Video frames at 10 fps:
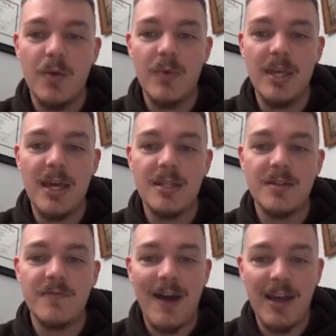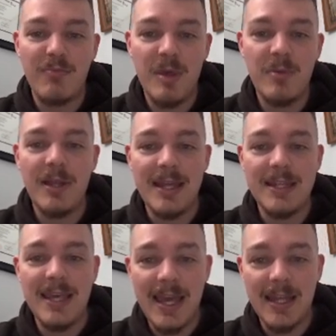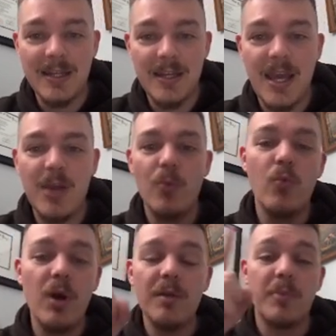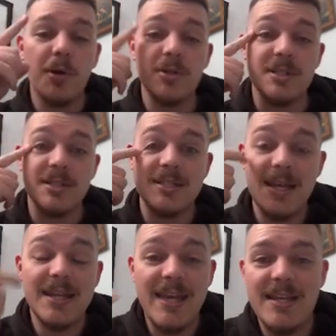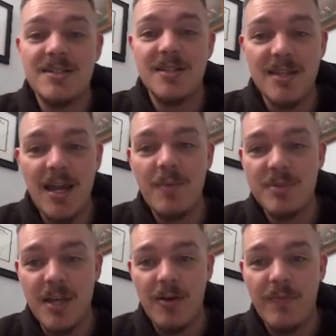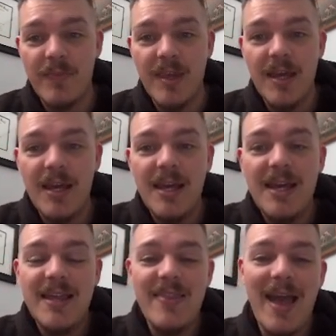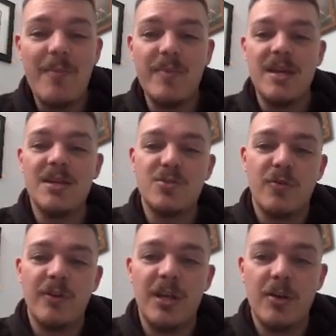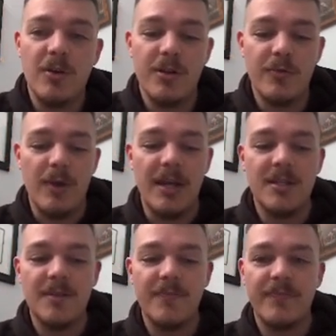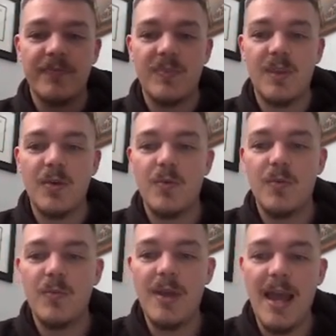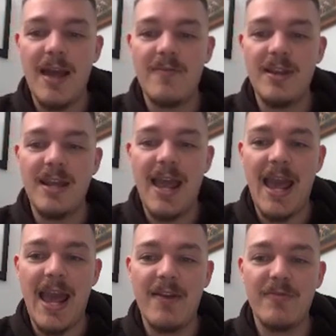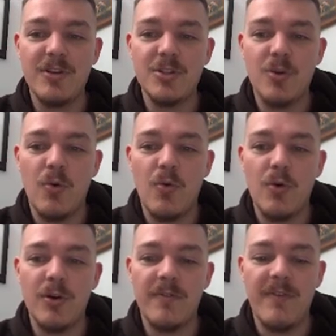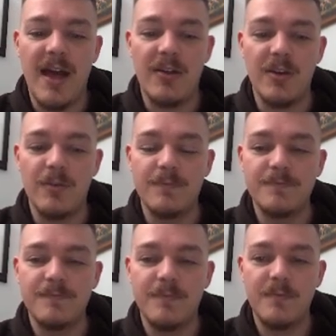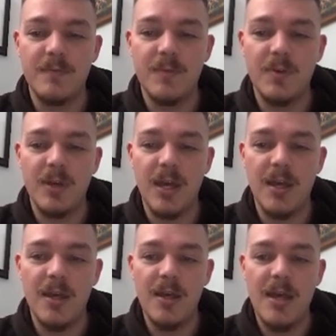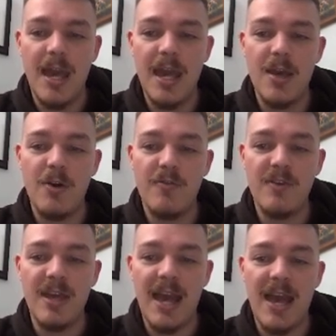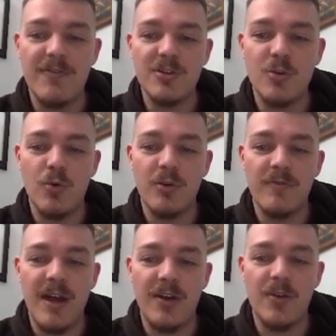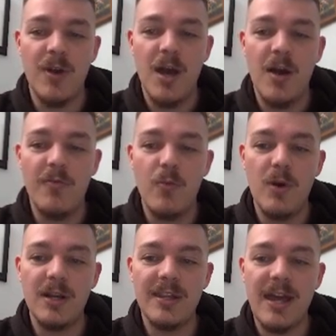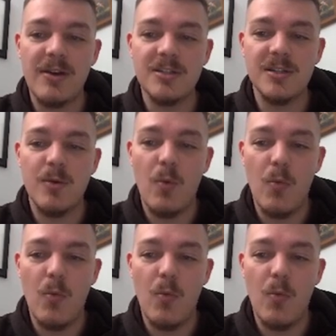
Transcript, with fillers: we get 5 people at the end, and 1 person said yes to the upsell. That means over here on the right, we have an average order value, okay, AOV, average order value, of $1,100.